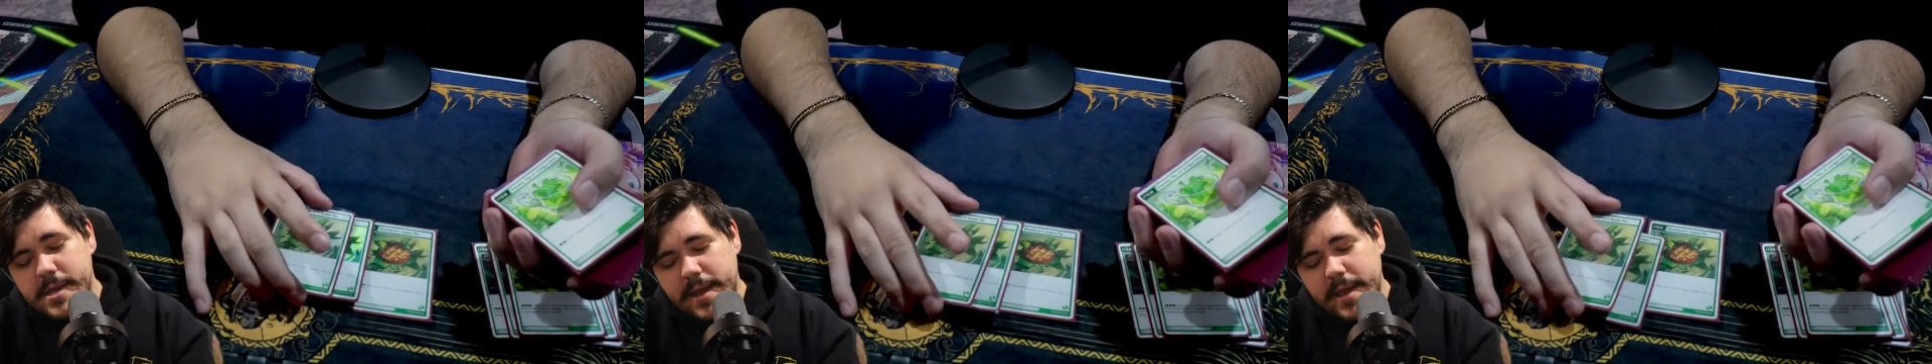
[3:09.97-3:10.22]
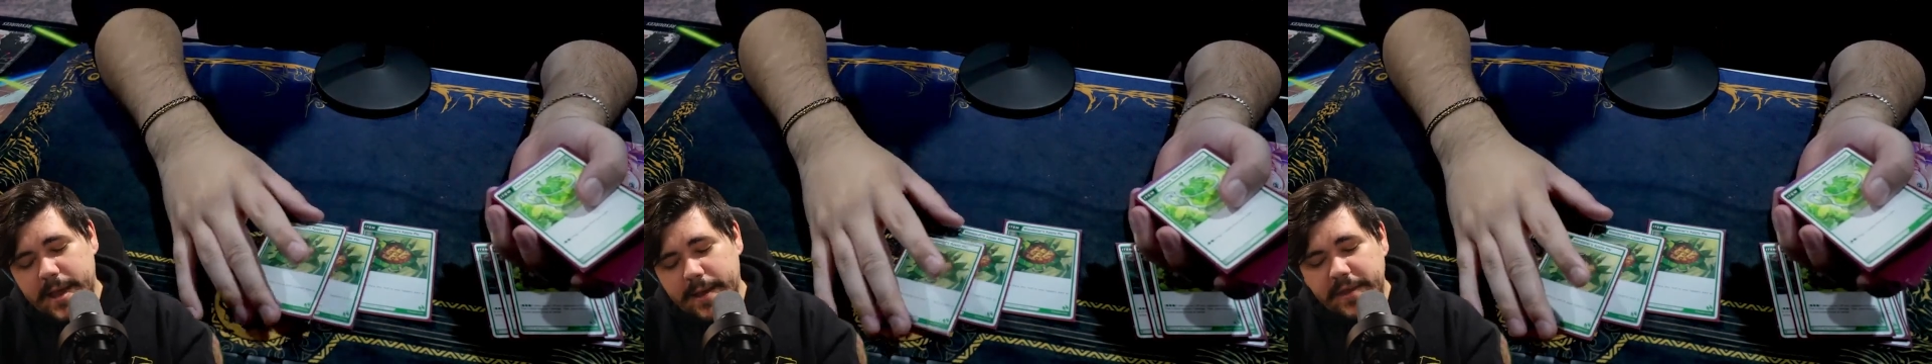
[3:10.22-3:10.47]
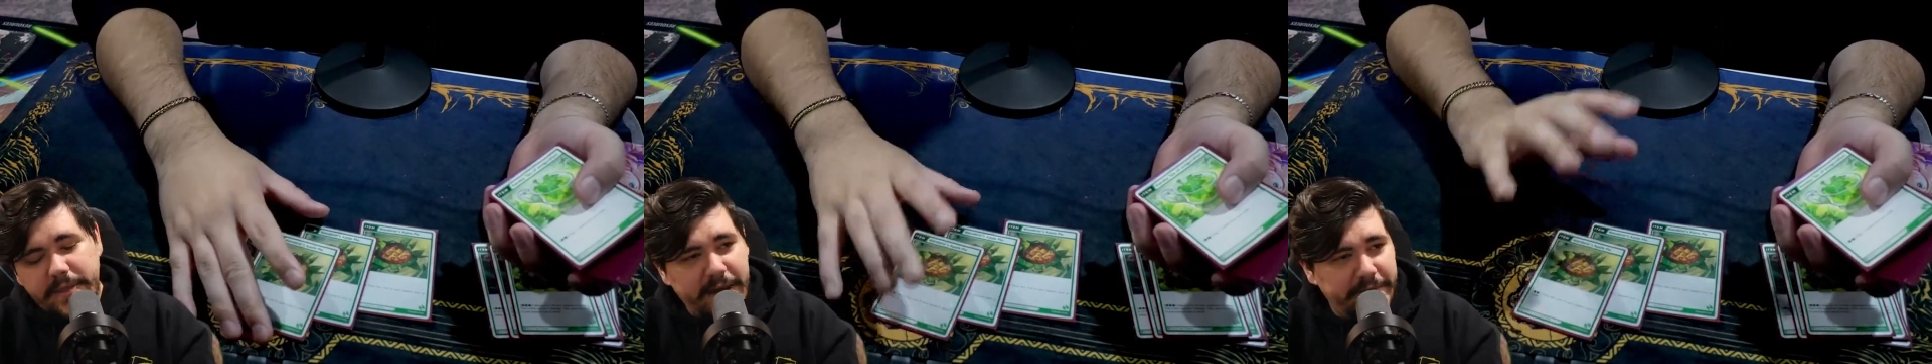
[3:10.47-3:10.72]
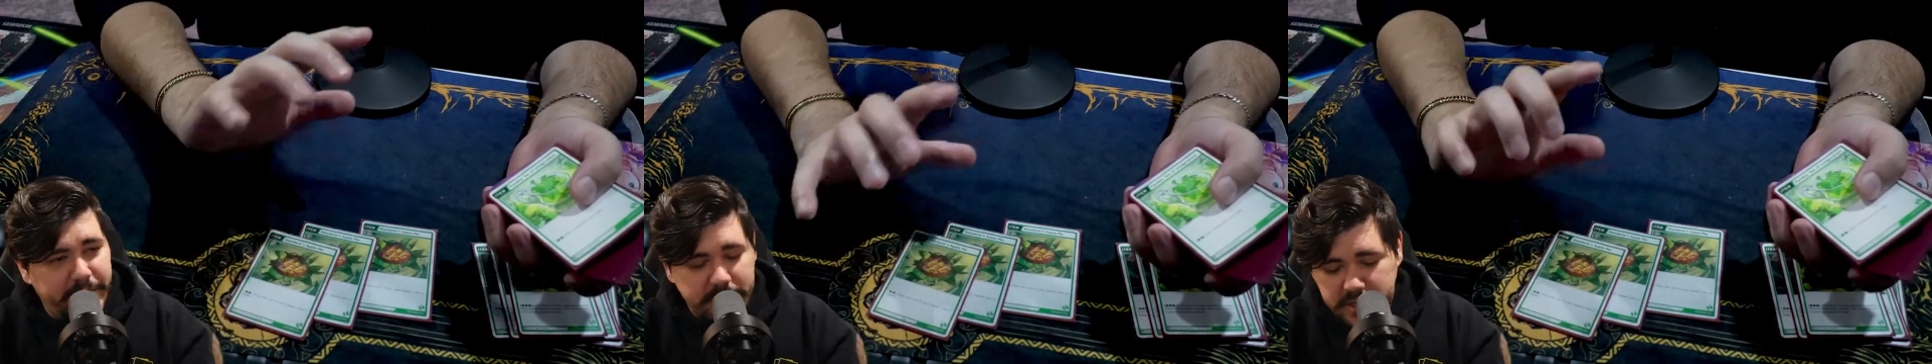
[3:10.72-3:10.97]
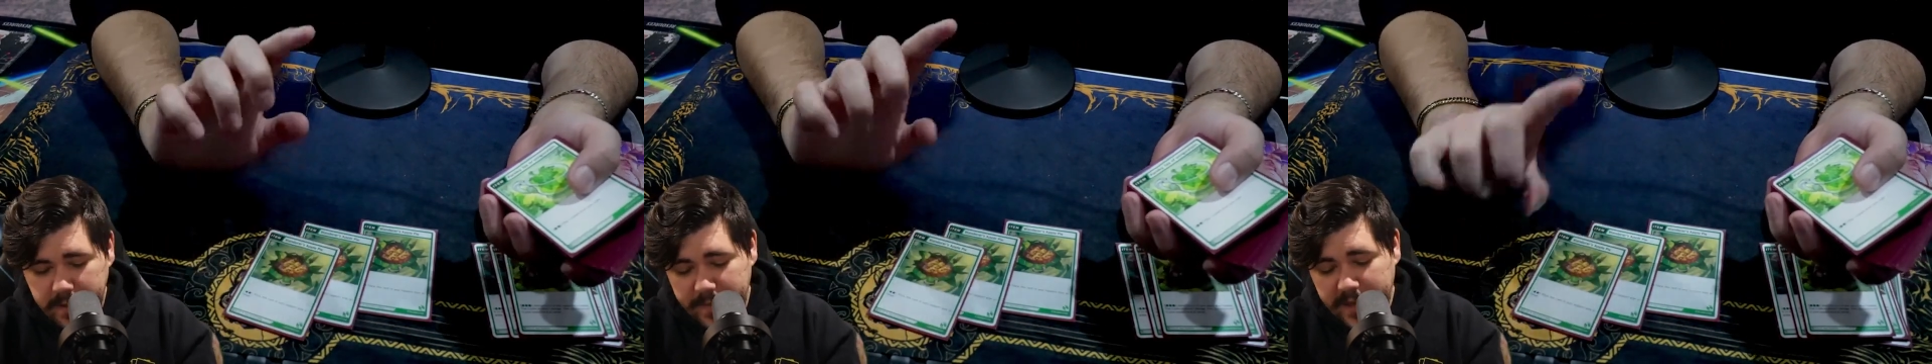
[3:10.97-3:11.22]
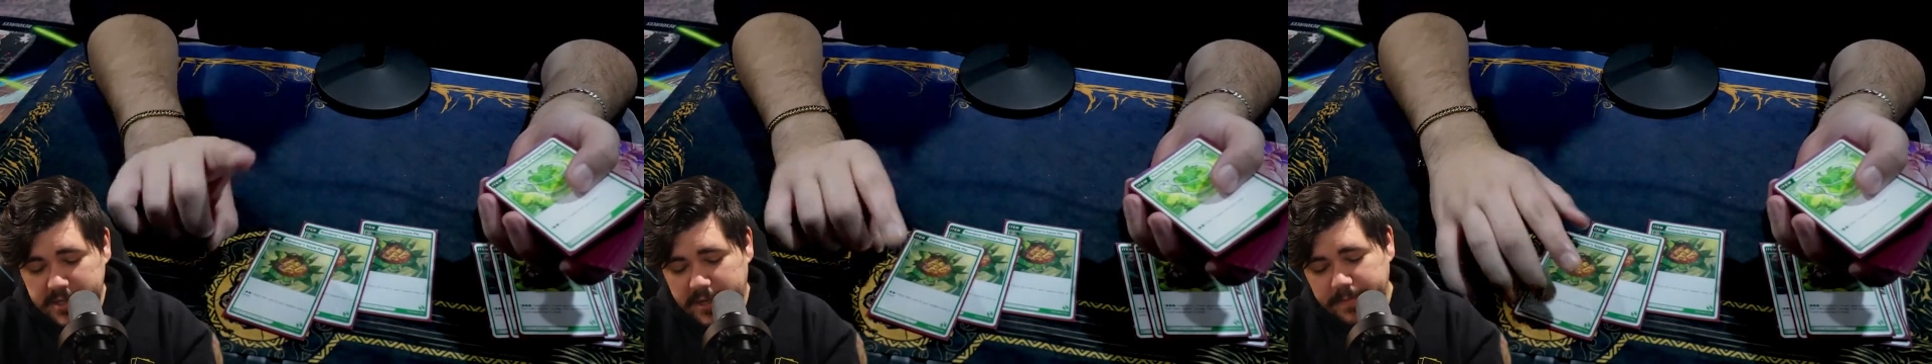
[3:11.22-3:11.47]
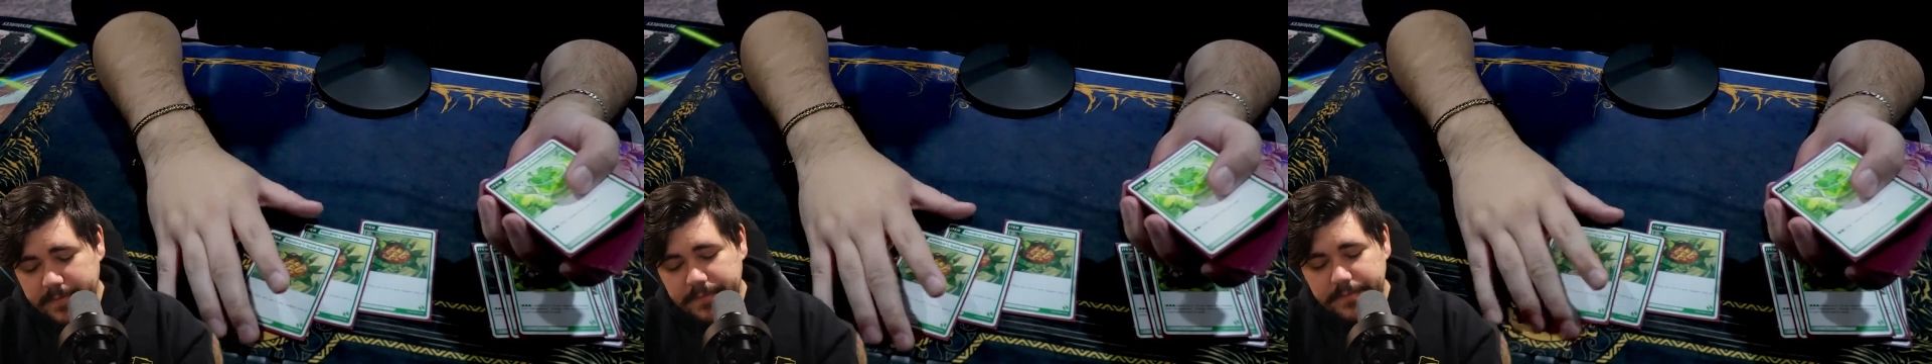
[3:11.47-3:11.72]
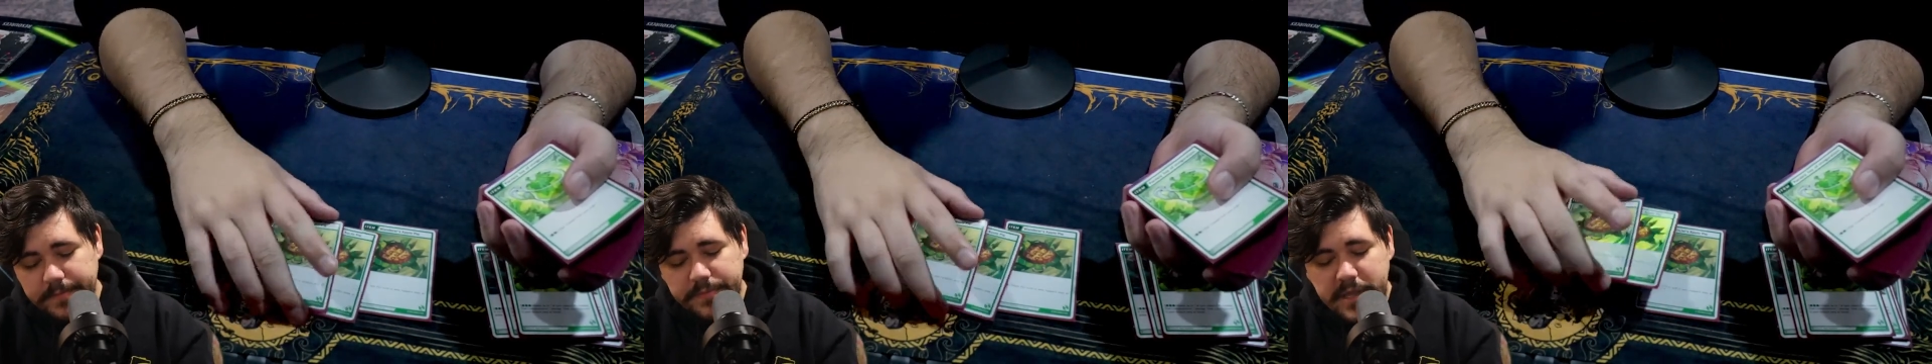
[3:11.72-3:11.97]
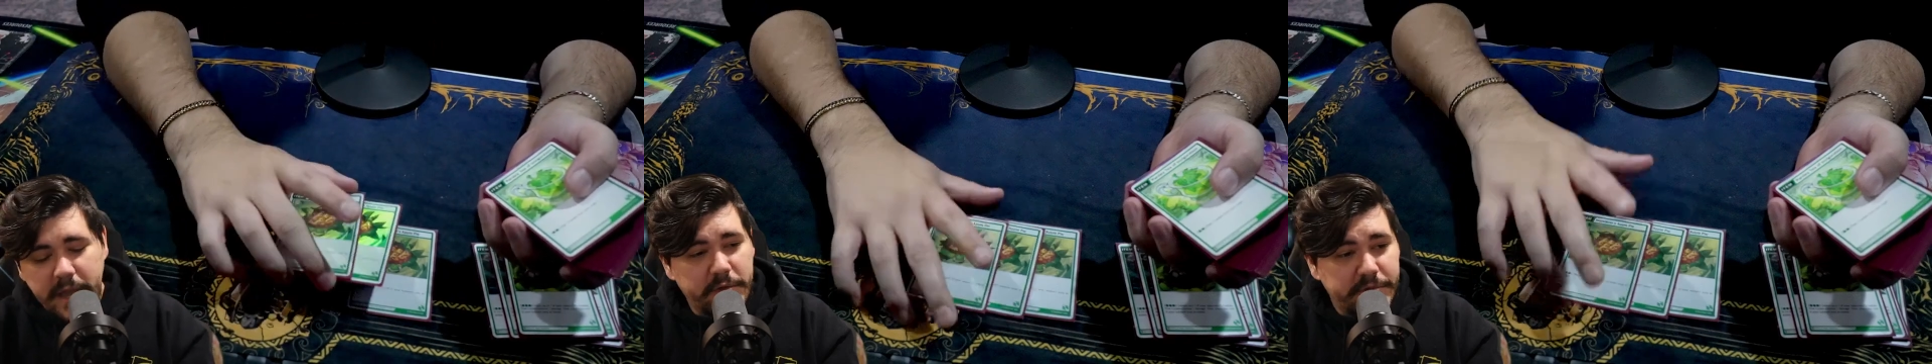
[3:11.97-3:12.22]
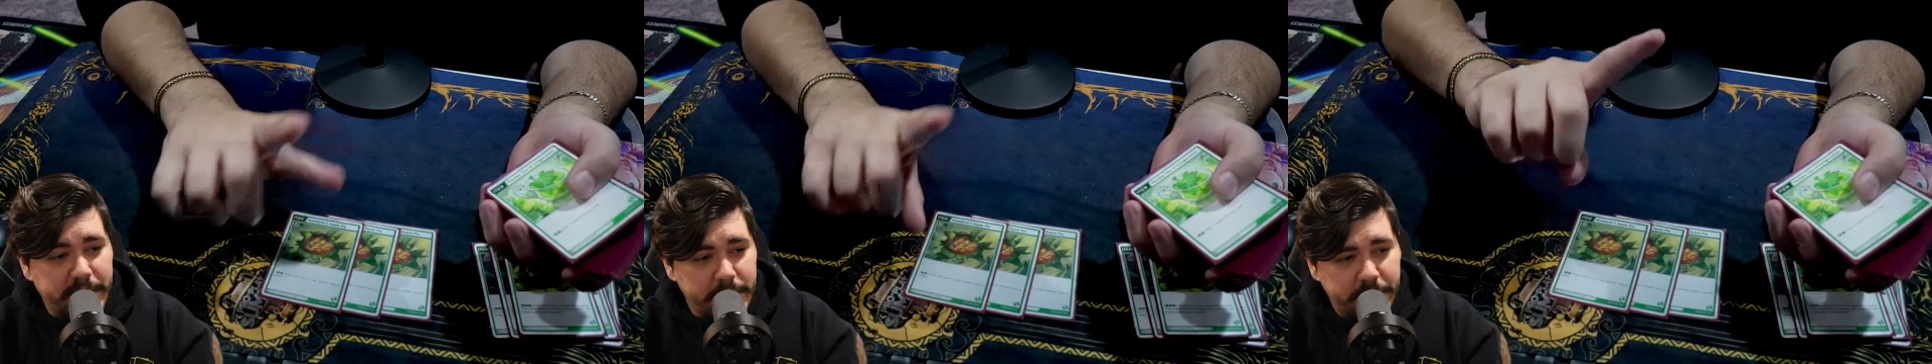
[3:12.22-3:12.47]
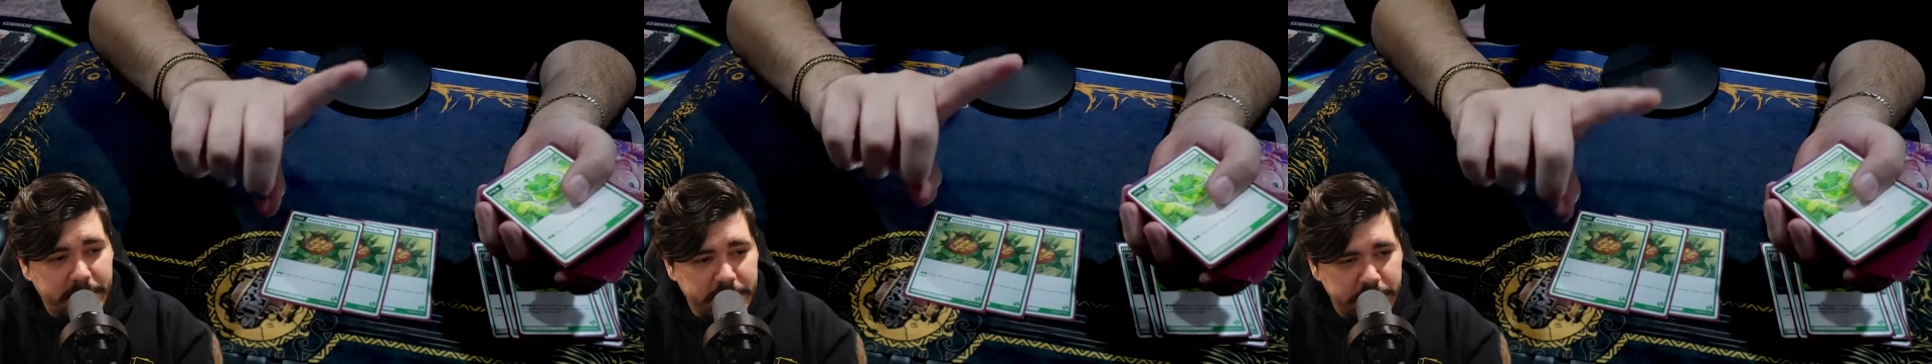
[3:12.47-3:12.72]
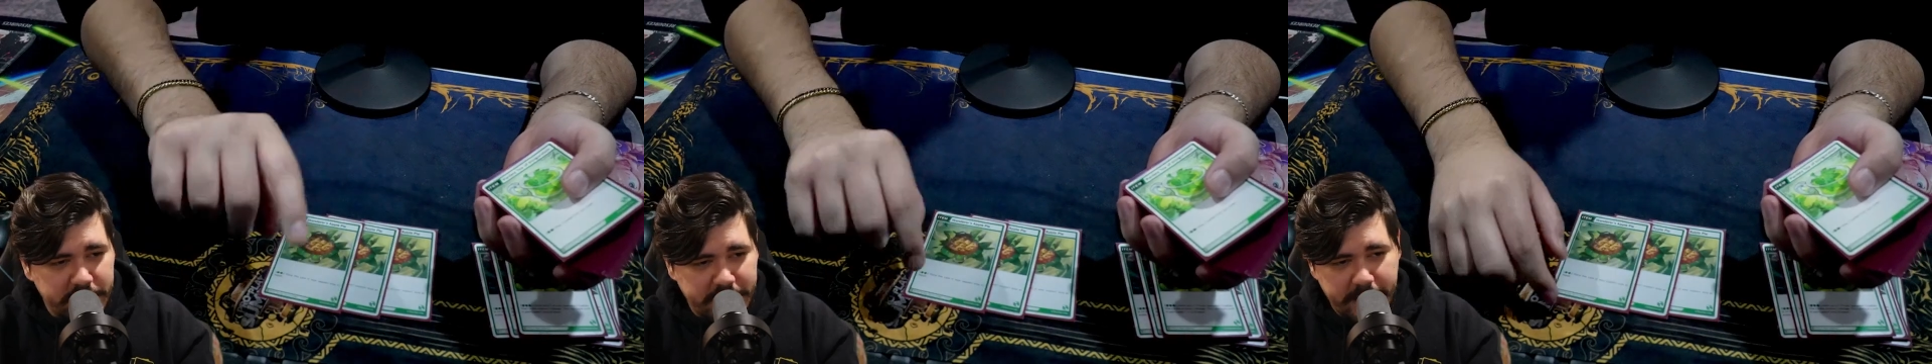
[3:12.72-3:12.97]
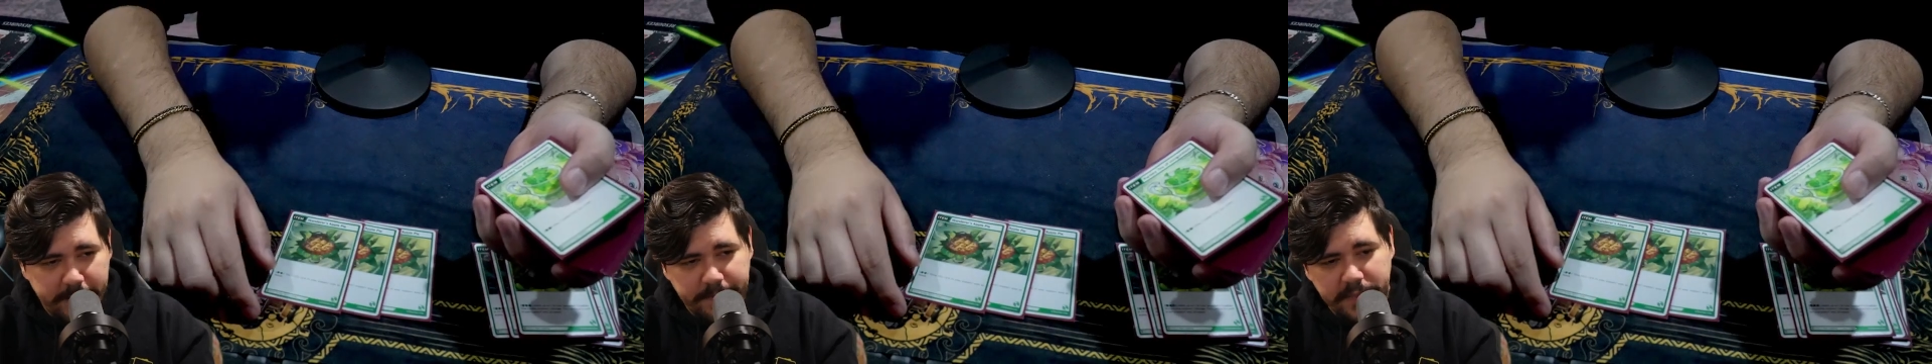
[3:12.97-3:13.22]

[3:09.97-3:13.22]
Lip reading: and that feels amazing. The other thing you can do with it,